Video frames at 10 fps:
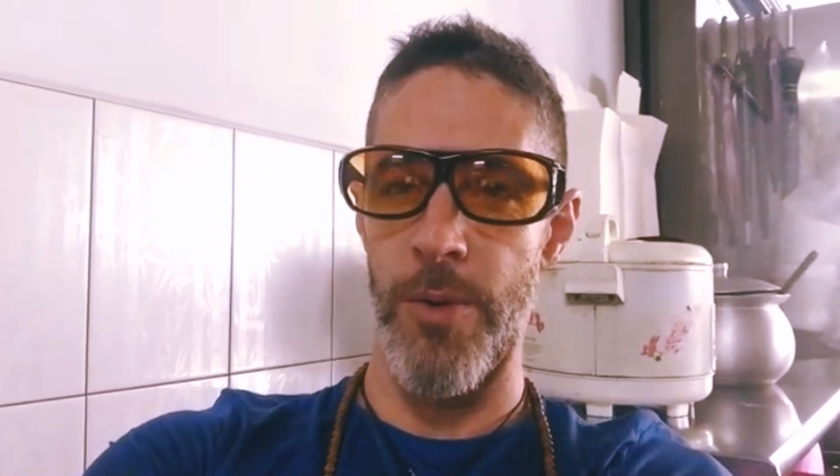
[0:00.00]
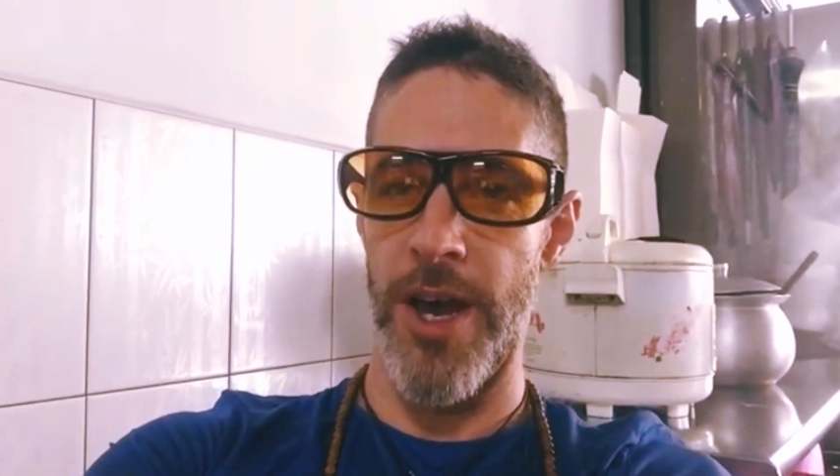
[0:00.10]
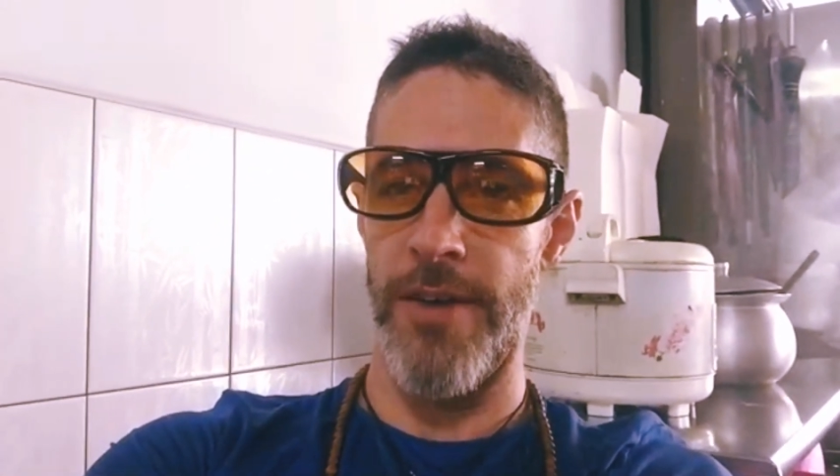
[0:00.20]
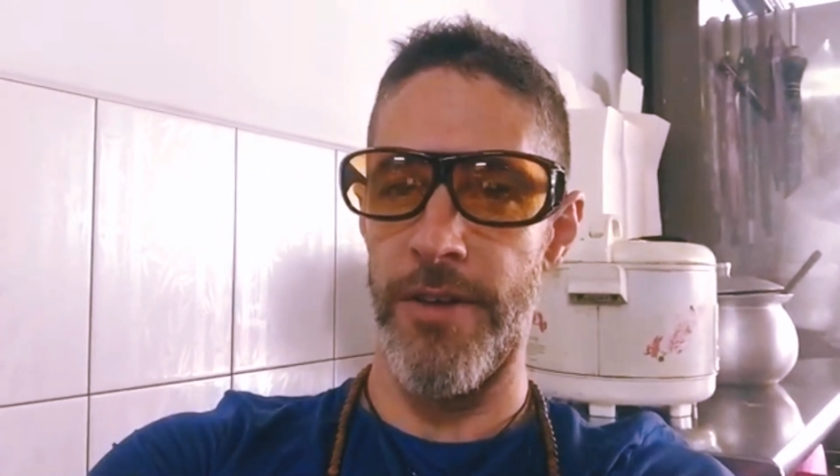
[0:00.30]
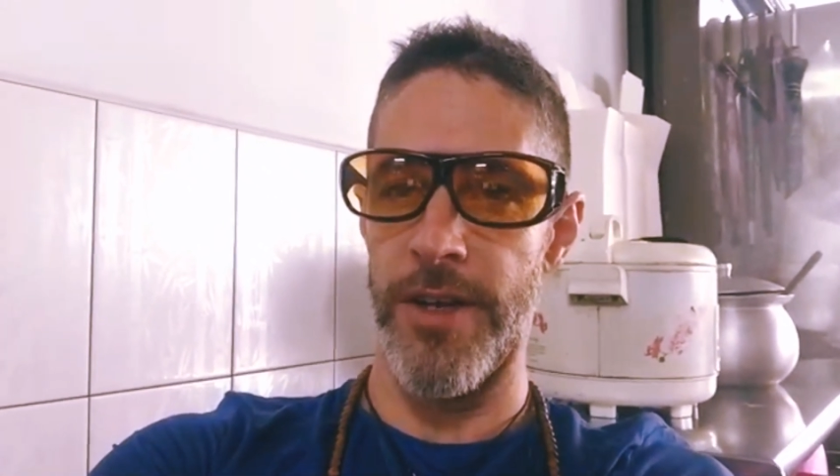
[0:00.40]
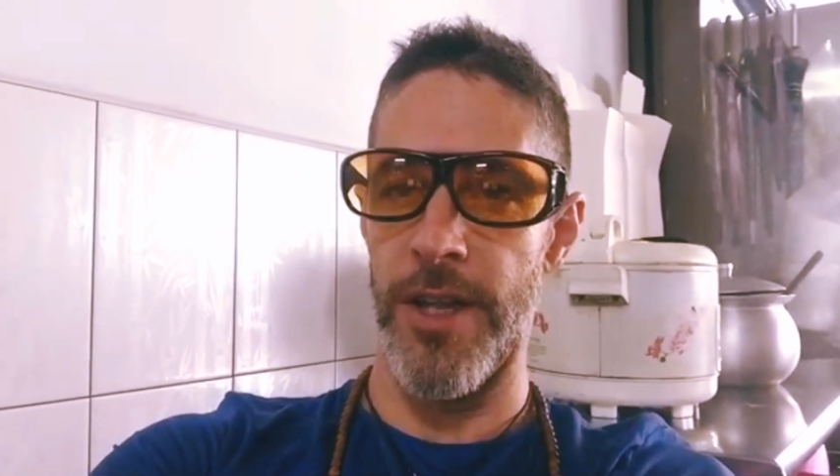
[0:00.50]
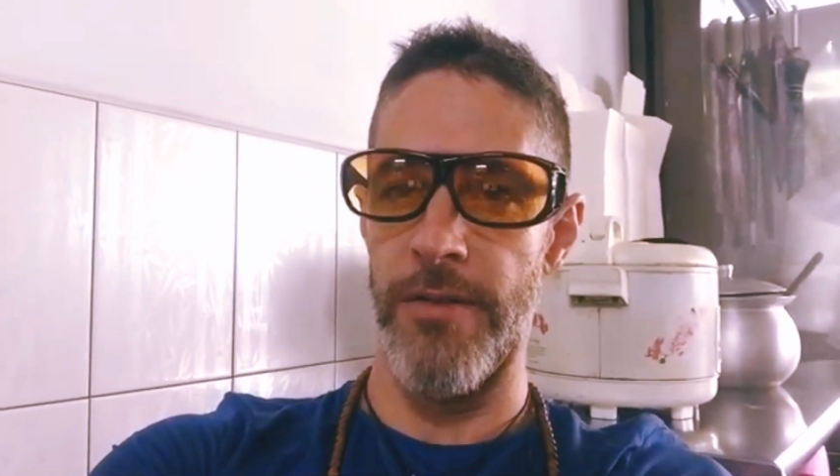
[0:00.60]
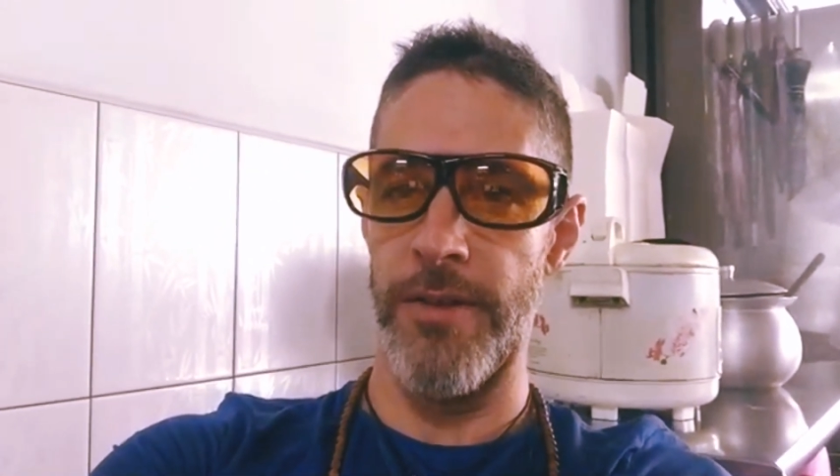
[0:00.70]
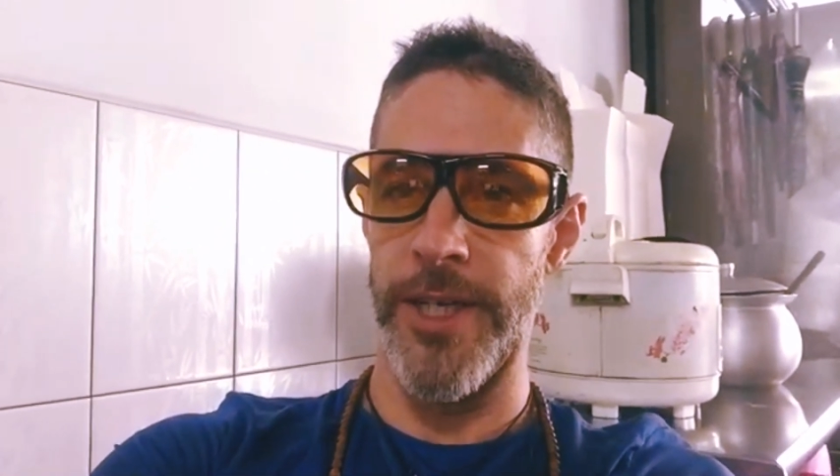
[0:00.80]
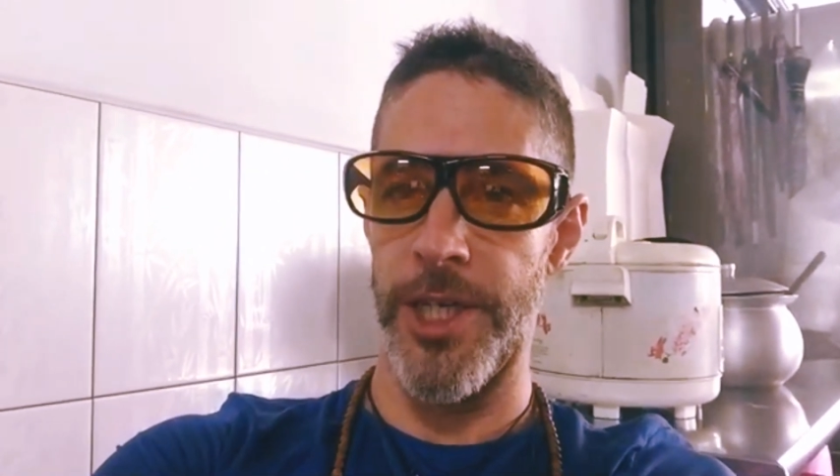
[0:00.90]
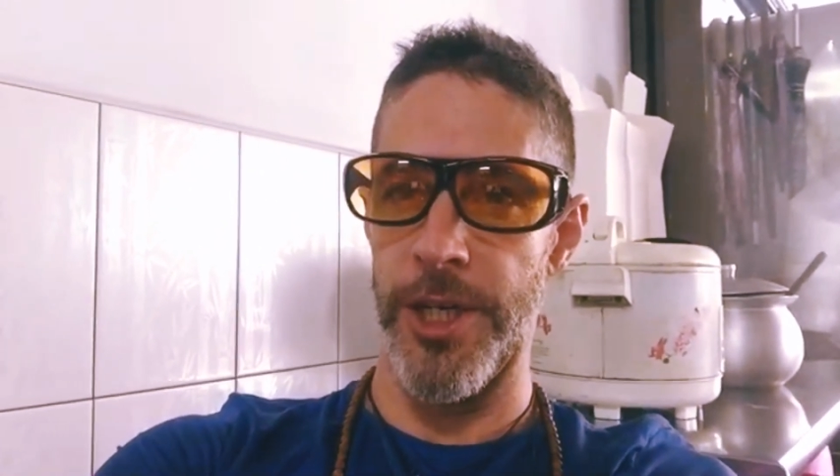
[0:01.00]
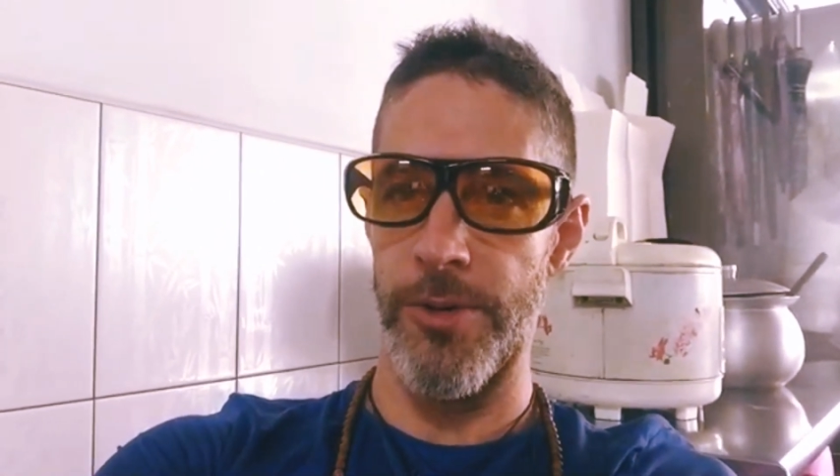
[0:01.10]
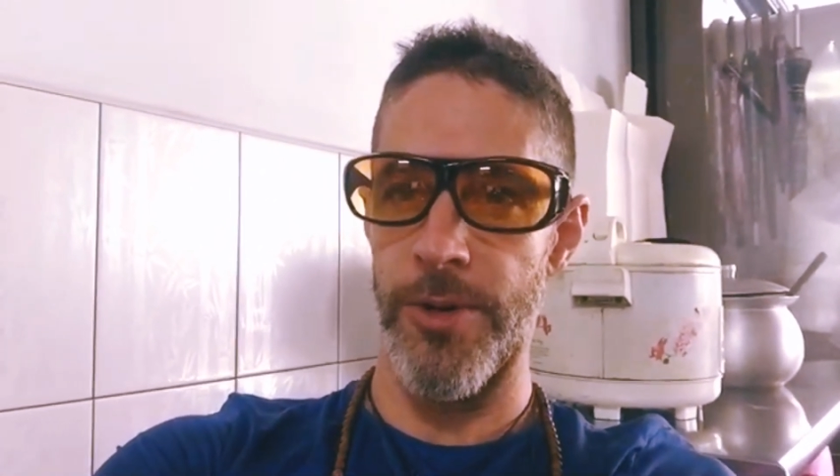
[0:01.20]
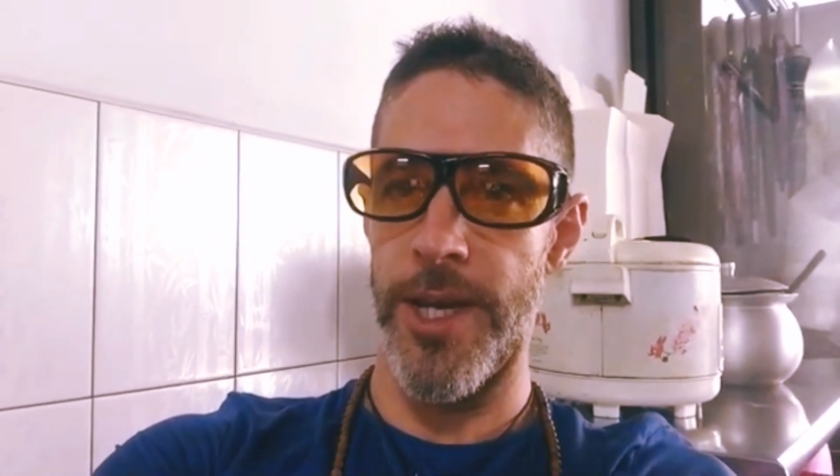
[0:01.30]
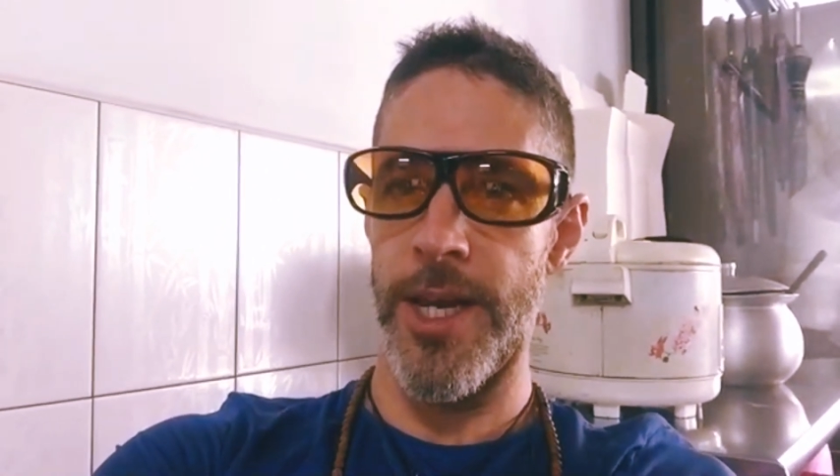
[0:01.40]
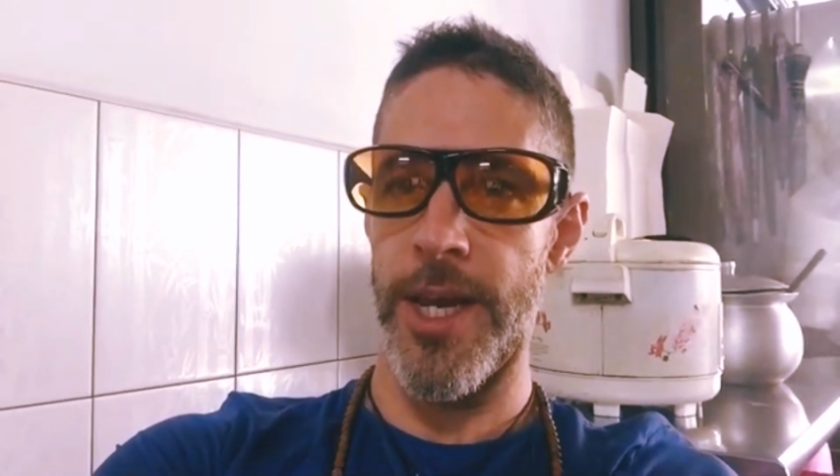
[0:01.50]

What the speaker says: wife and lovely children.